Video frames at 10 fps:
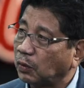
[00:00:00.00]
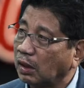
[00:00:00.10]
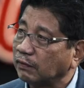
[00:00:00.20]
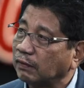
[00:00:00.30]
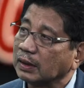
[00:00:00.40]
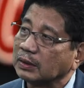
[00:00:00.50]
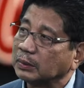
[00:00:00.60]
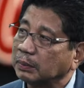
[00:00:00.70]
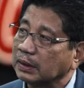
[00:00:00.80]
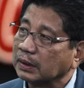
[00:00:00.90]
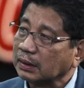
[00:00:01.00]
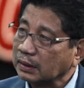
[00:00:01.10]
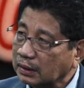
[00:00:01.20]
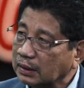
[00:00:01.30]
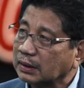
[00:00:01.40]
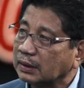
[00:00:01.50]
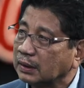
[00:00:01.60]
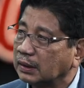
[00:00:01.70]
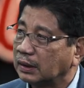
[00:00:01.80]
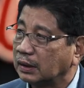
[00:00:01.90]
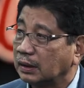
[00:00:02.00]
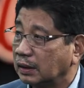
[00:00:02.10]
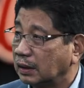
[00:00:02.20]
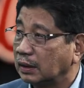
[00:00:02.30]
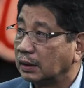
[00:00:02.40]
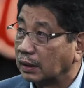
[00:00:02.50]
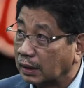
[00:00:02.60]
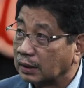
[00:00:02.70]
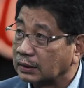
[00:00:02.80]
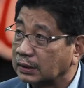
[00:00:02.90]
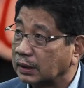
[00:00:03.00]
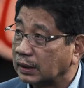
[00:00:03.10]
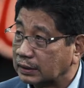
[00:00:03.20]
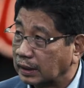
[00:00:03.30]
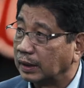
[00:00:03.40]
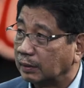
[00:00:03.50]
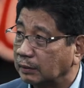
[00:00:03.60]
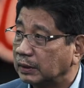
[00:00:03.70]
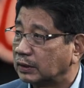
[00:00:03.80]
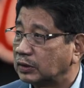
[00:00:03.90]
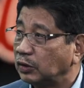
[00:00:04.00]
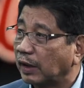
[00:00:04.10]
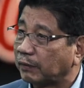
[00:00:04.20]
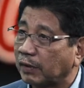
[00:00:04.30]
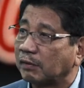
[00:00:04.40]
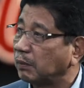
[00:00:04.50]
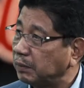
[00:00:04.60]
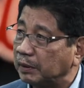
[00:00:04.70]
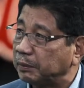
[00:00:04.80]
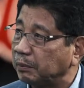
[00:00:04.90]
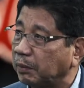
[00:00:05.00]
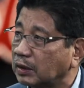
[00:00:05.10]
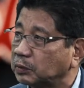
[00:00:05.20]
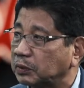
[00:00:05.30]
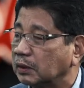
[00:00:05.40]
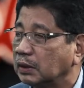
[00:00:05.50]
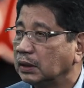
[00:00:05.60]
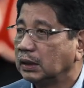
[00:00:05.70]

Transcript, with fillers: qualified to play in oh, NCAA because you have to have a Philippine passport.